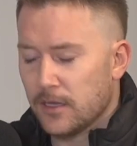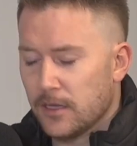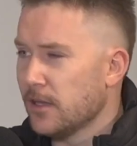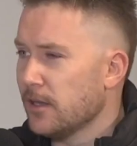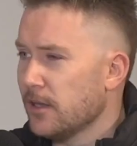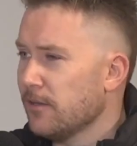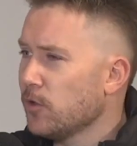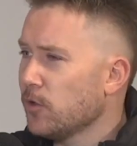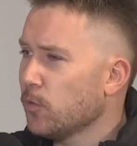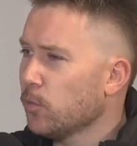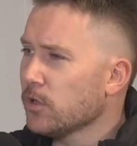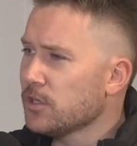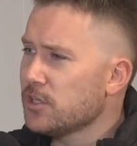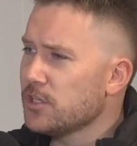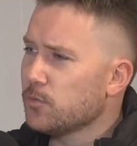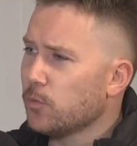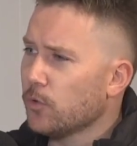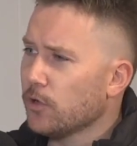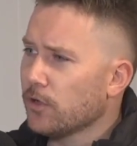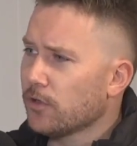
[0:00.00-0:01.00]
if you watch
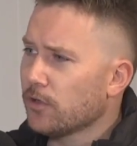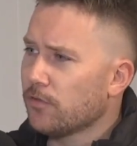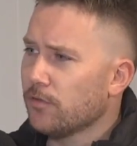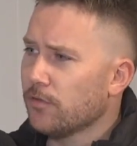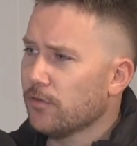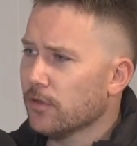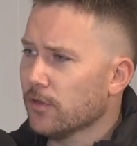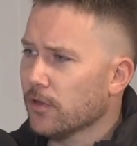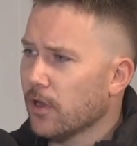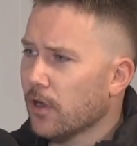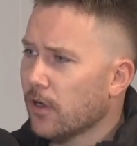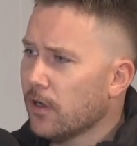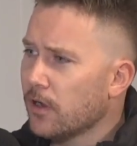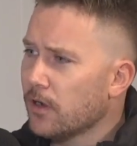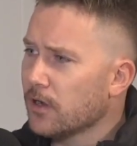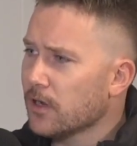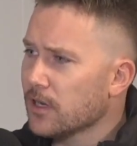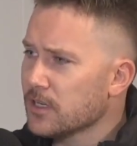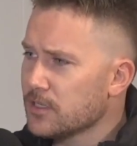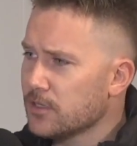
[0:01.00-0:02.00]
his work through the line,
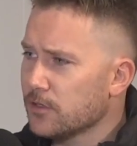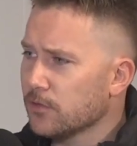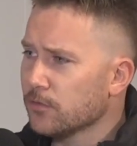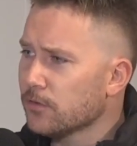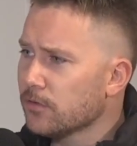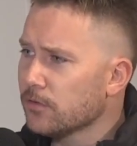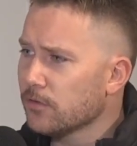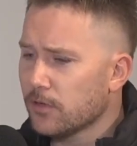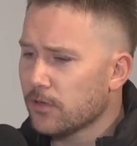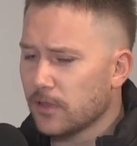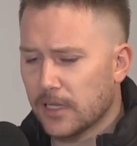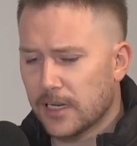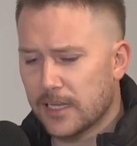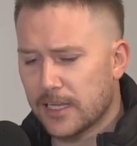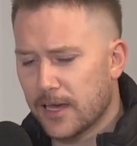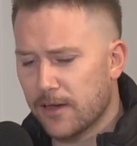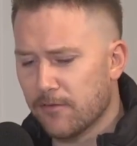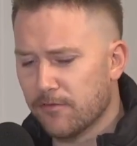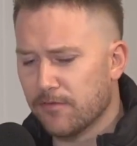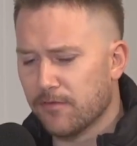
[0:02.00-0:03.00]
I still thought that he
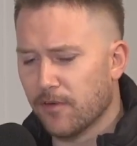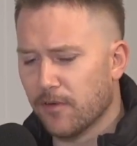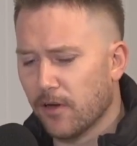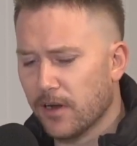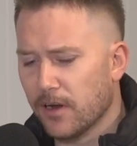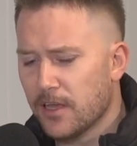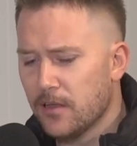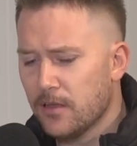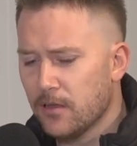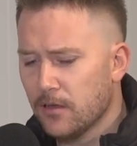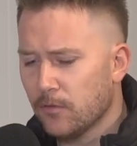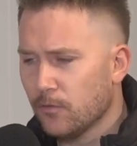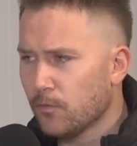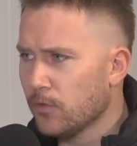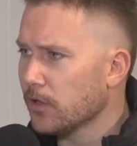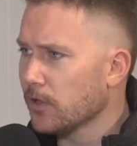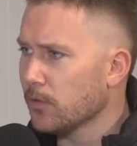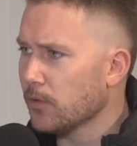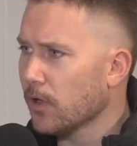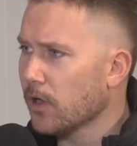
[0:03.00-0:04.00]
kept fighting
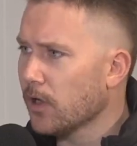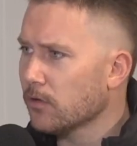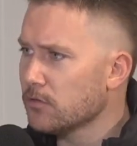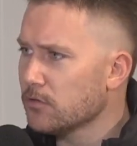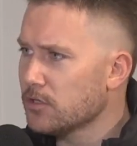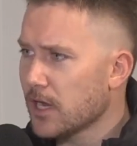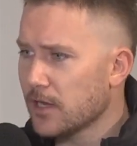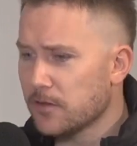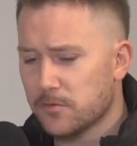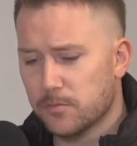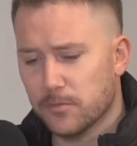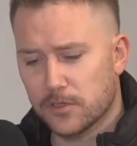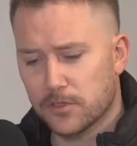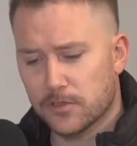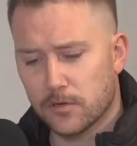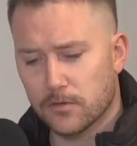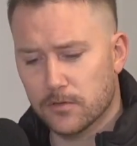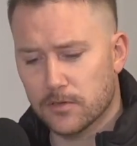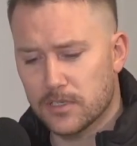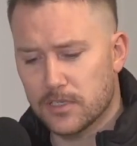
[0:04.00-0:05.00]
really well. James
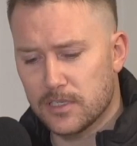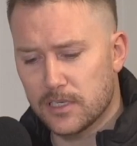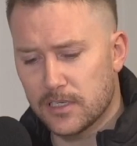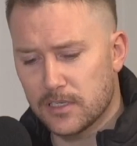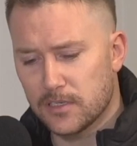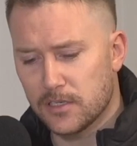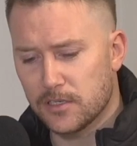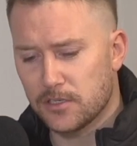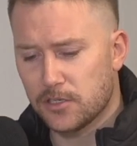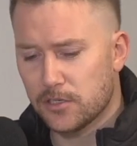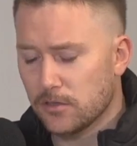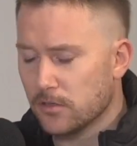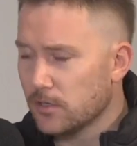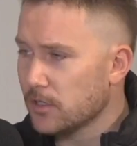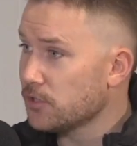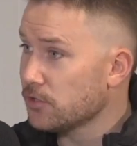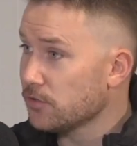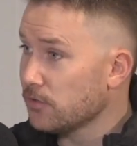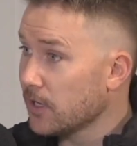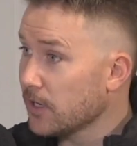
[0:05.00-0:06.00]
McDonald sticks.
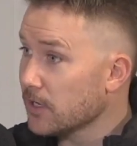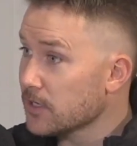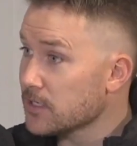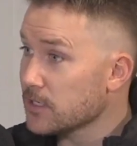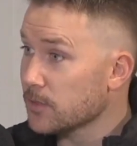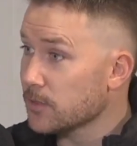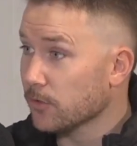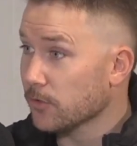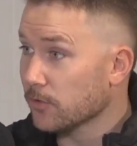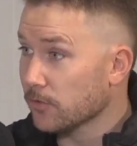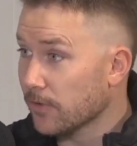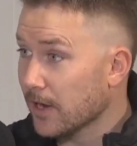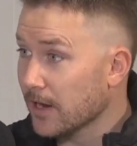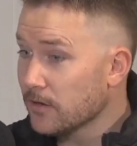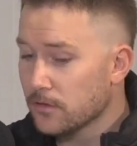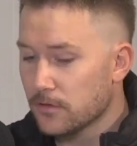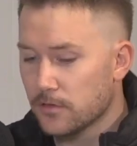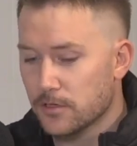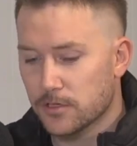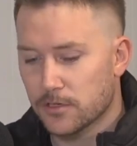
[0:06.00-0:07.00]
He should get a similar
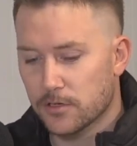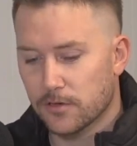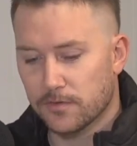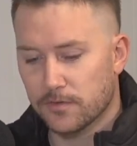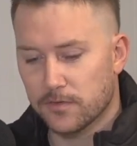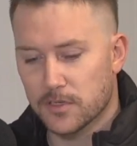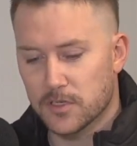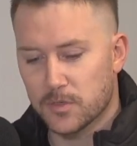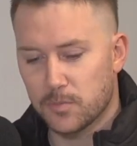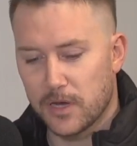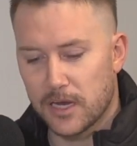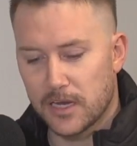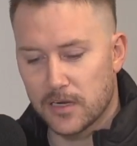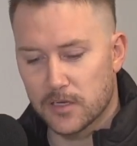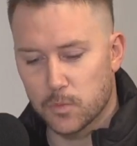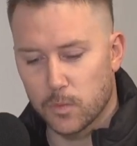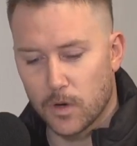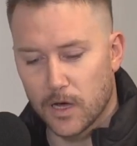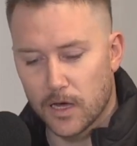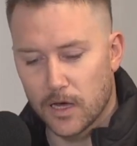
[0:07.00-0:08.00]
run just off the speed
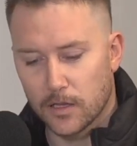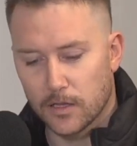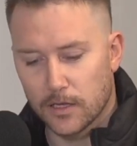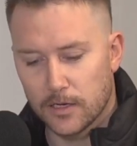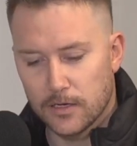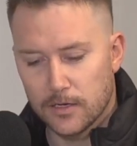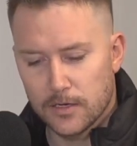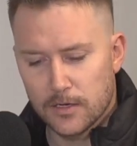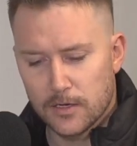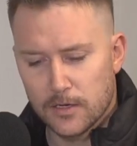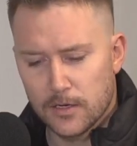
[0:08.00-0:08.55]
as well. And